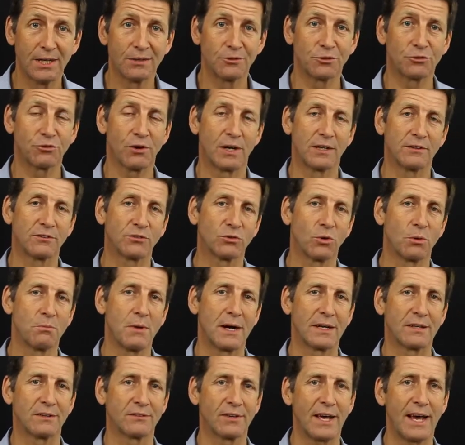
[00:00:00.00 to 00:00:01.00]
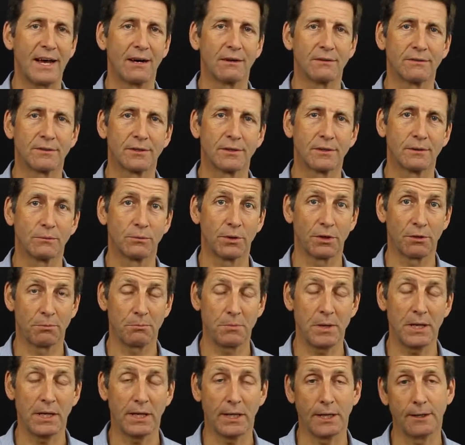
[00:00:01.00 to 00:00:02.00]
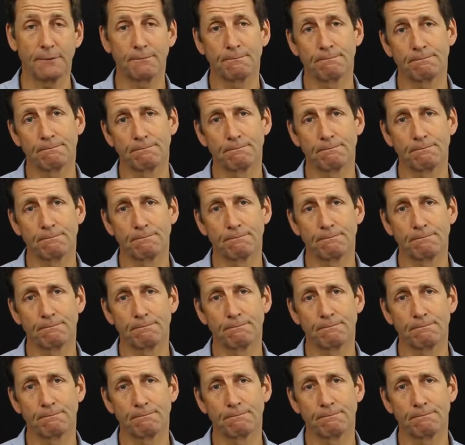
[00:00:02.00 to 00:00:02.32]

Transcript: to try and sort matters out with me.